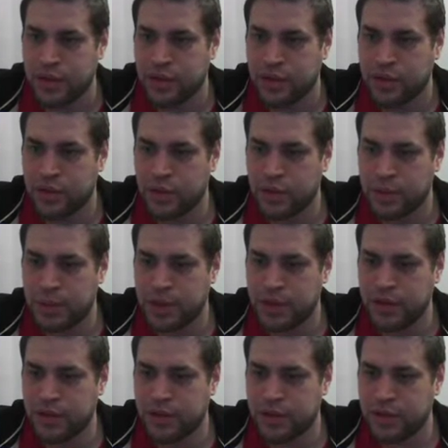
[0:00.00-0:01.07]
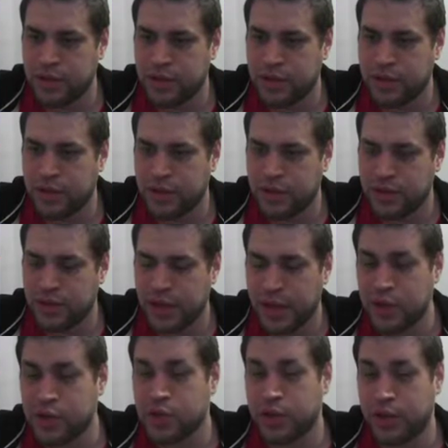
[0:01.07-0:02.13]
So, because this,
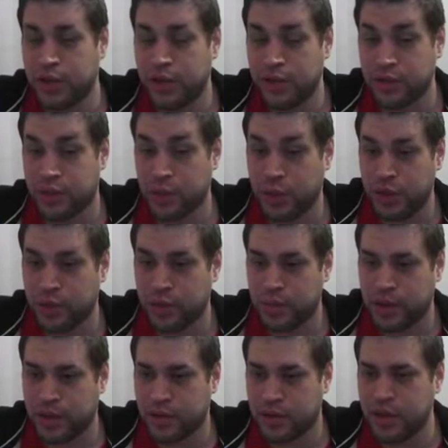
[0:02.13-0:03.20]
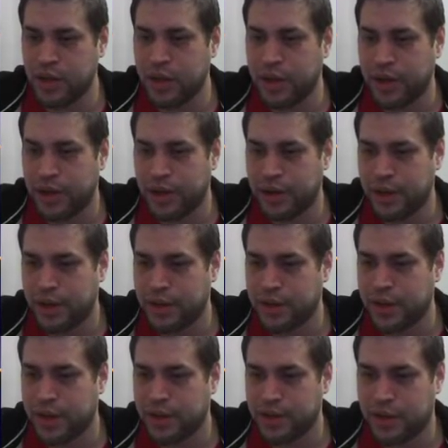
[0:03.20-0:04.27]
actually there is a reason, because Giher and
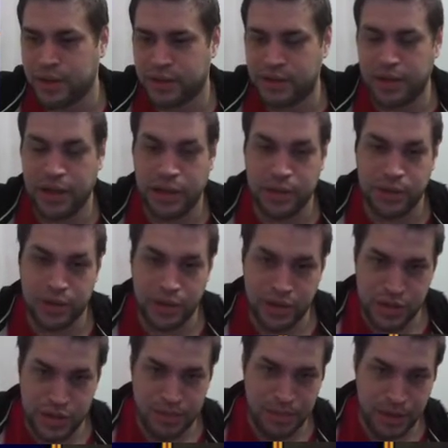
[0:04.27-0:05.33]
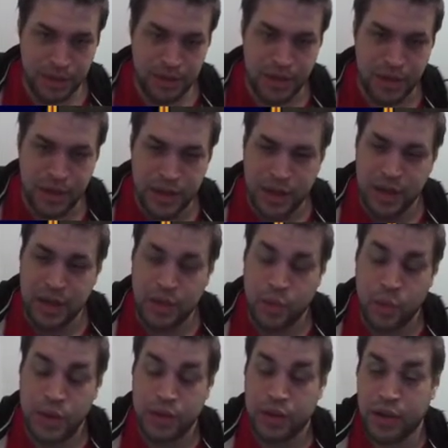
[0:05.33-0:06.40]
that Graciado in Japan
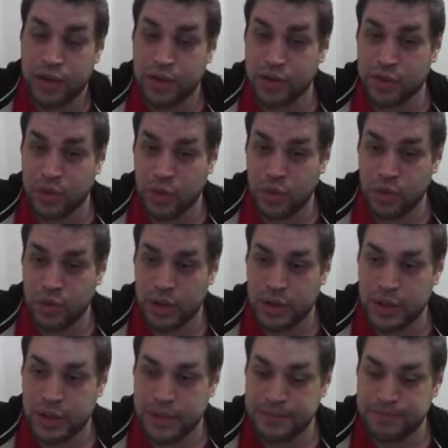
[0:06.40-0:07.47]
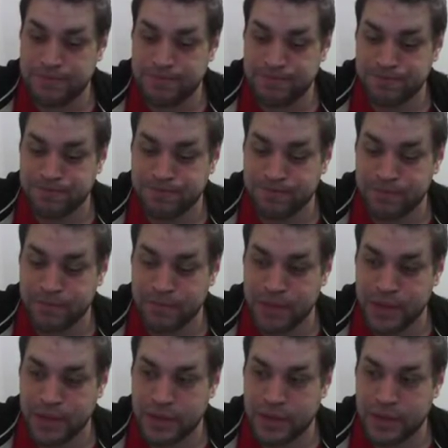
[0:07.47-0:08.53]
were not so um,
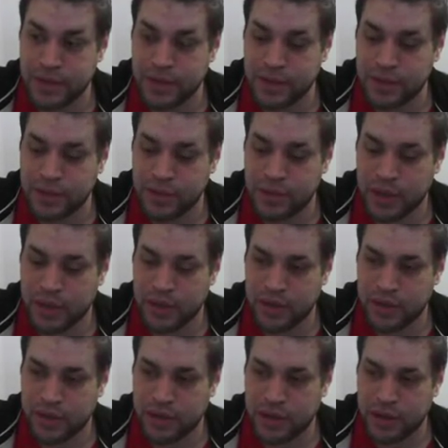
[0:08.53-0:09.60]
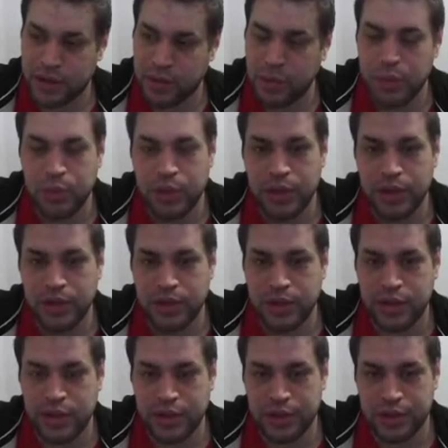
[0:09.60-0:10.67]
what could I say? They were released
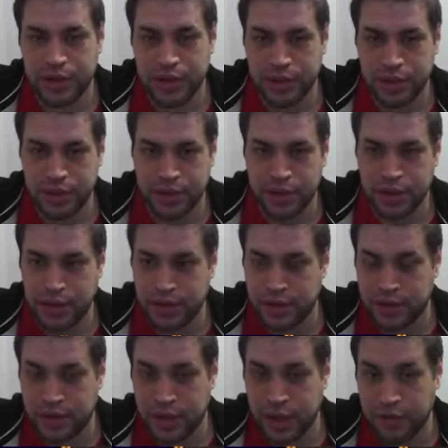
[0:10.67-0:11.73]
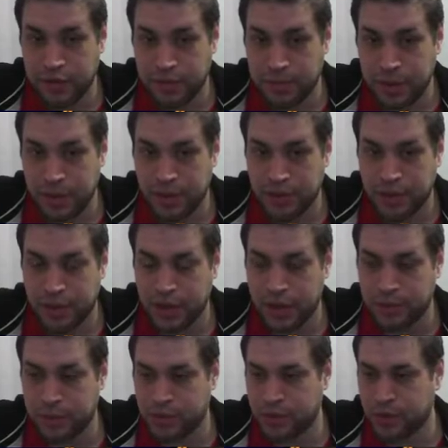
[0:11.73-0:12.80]
earlier on the lifespan of the game,
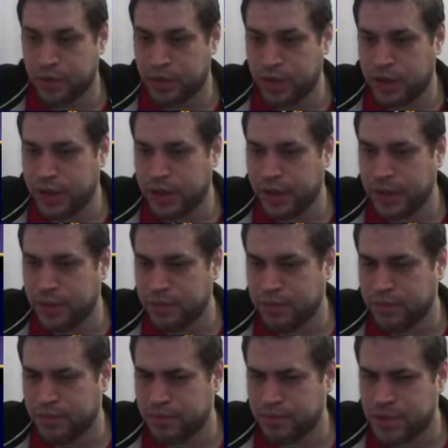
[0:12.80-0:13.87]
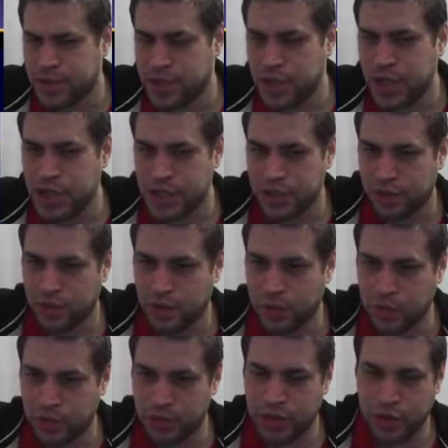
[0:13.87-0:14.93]
so they kind of changes some
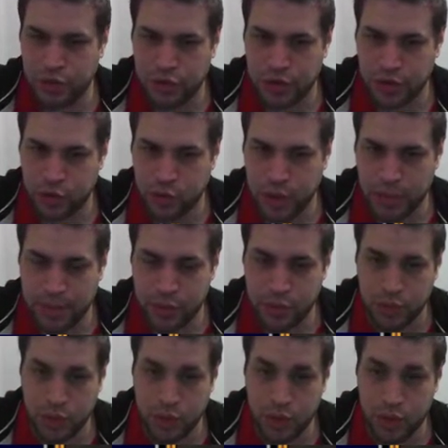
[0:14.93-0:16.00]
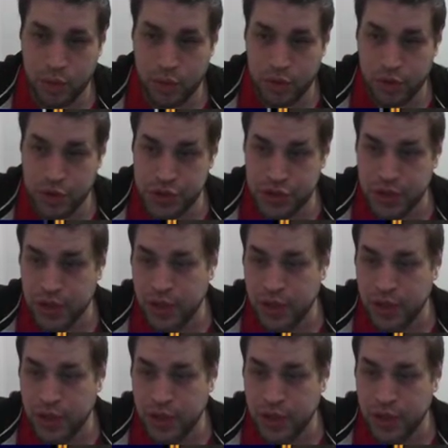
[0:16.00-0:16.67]
stuff for these weapons for global version.